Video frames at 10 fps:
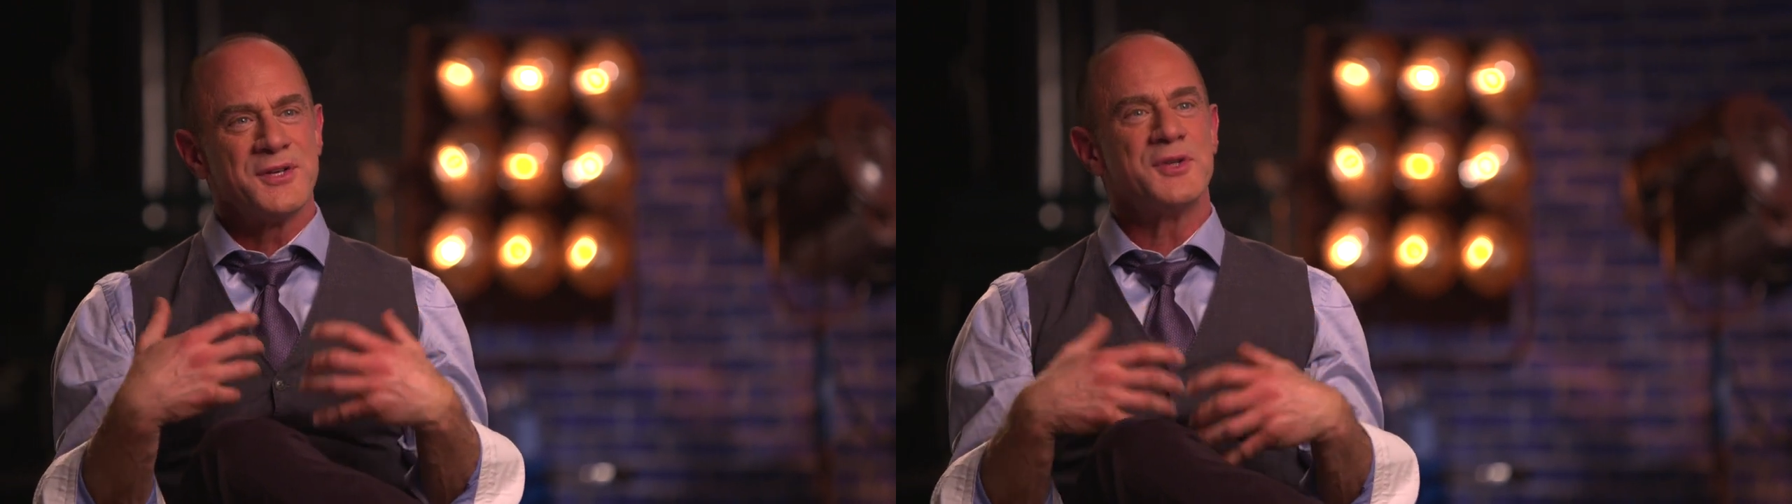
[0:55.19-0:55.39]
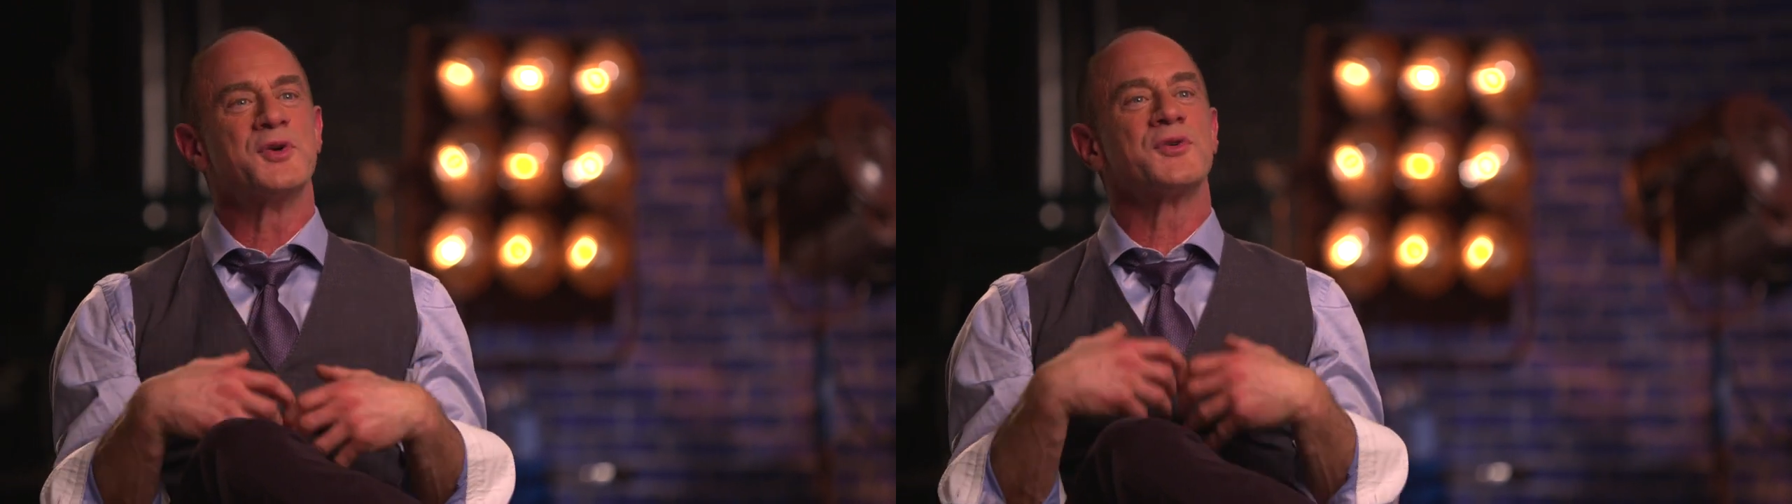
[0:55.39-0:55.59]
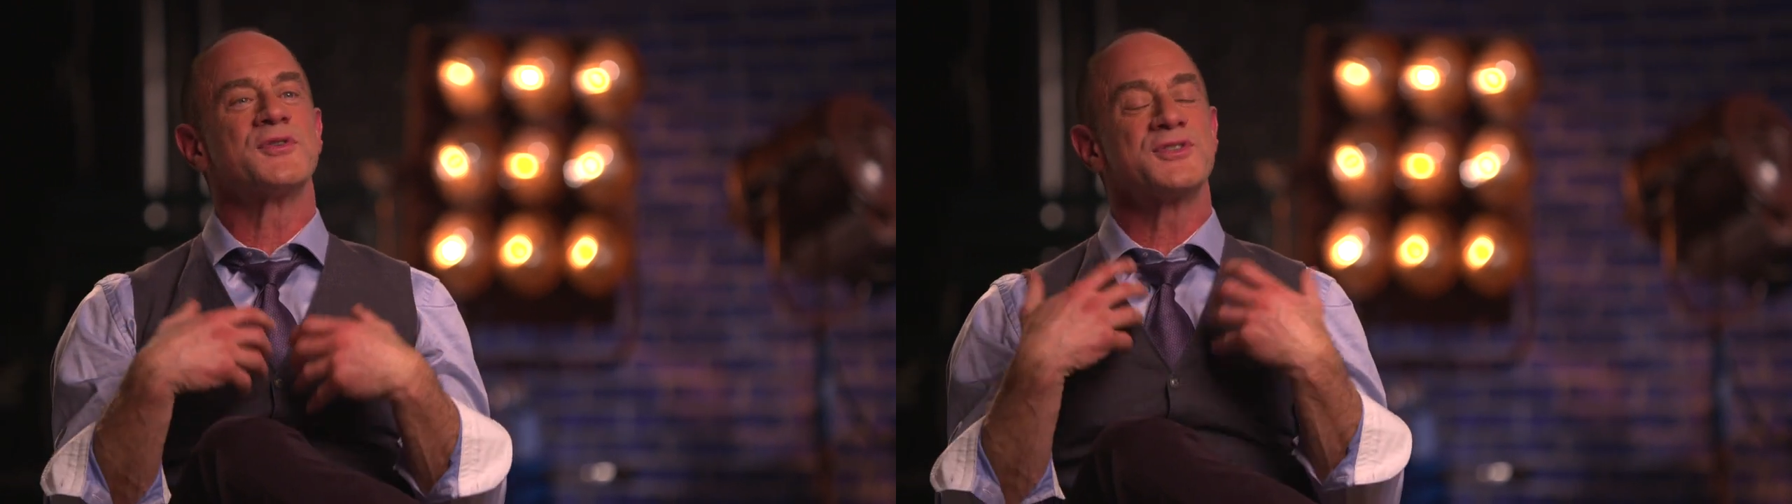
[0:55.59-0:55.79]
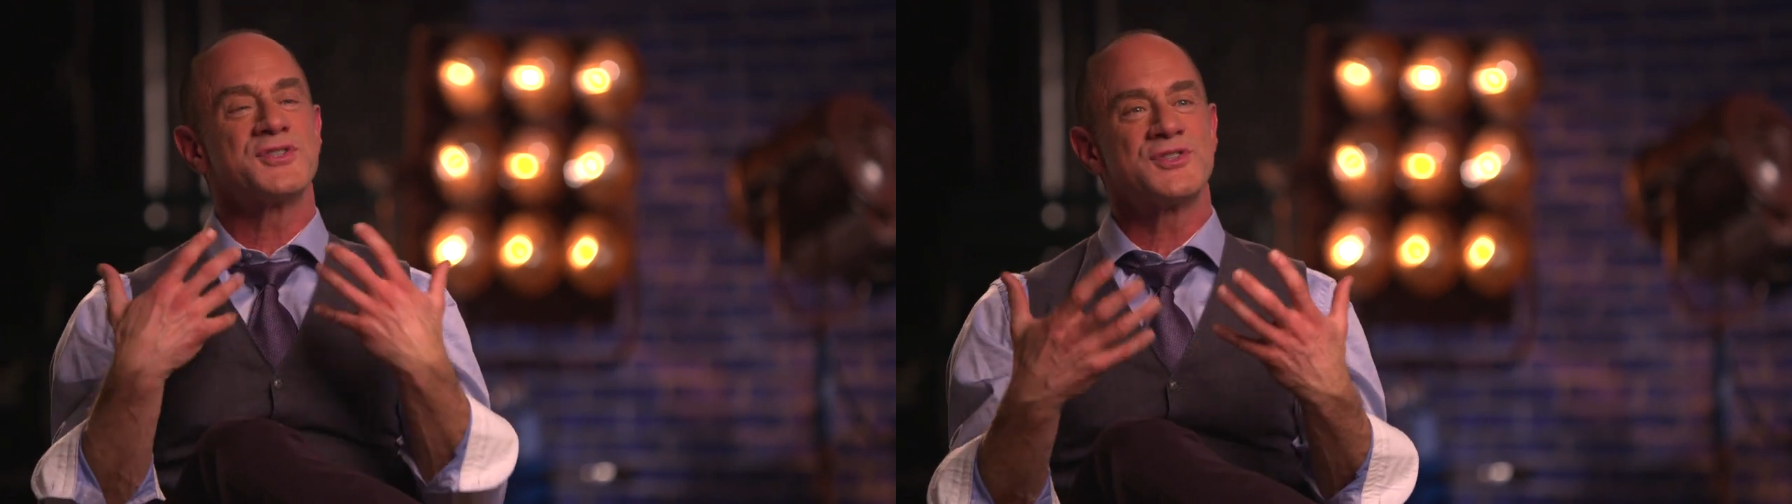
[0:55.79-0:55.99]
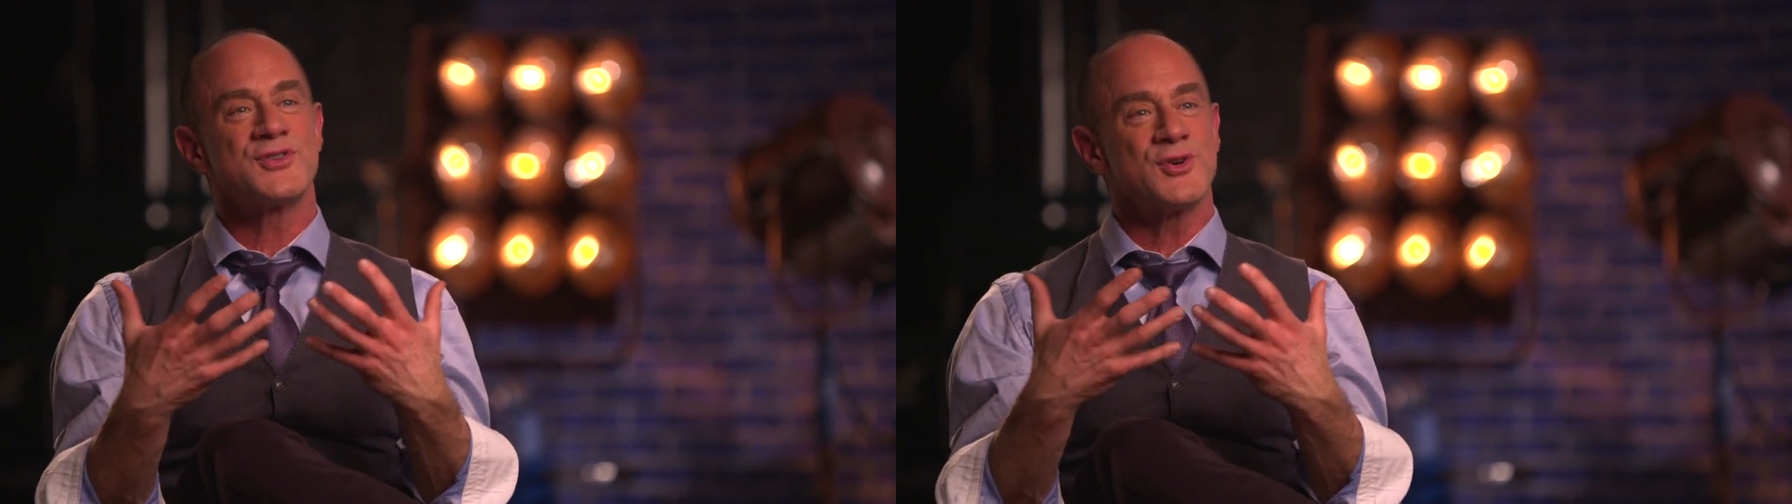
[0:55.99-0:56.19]
You're the
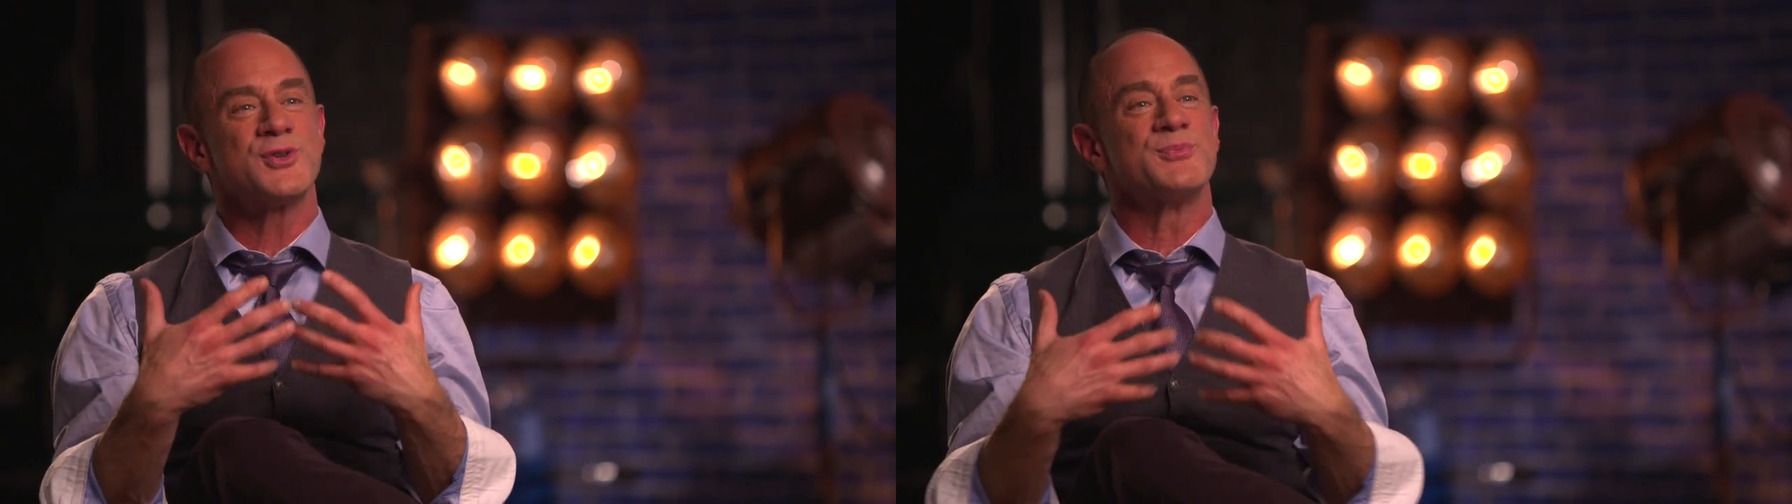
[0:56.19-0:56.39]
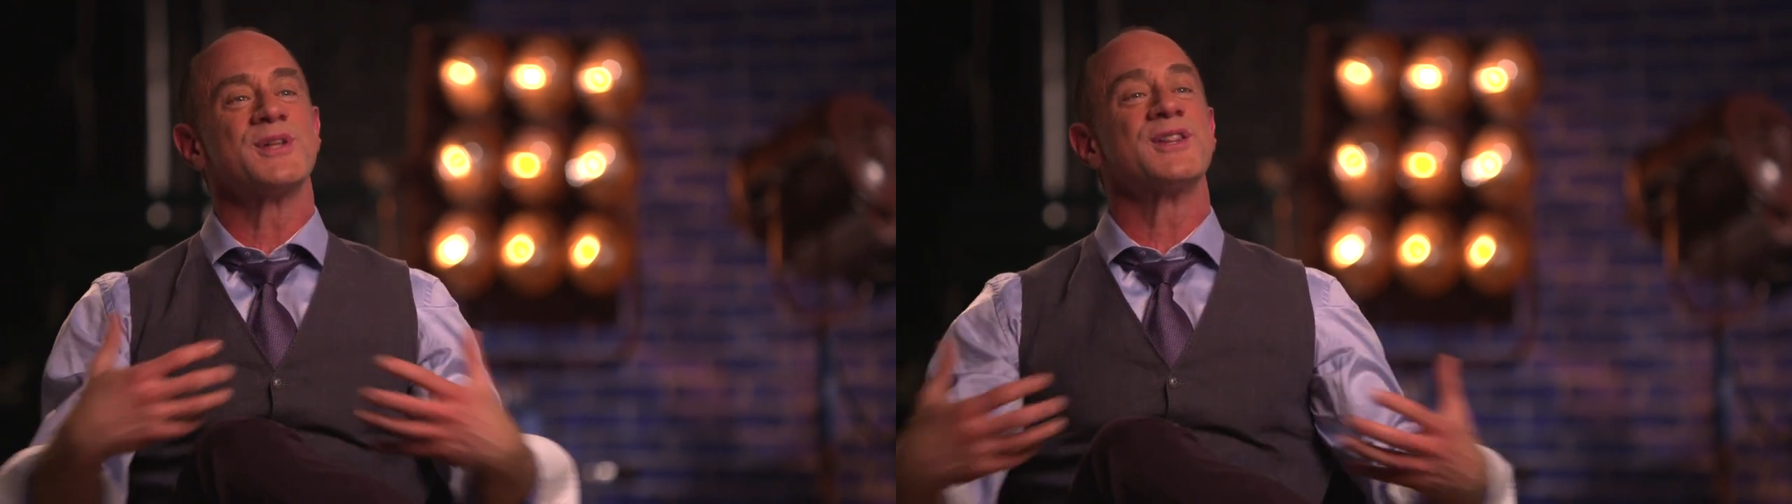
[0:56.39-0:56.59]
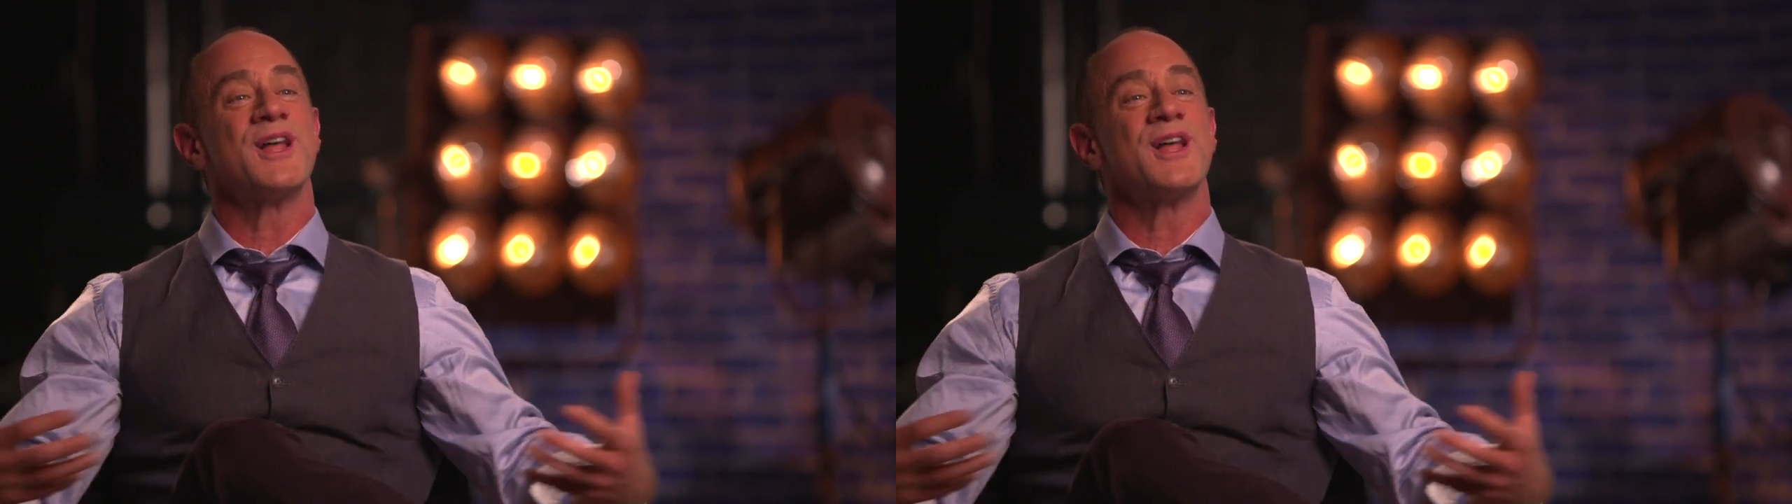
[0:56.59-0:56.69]
stern but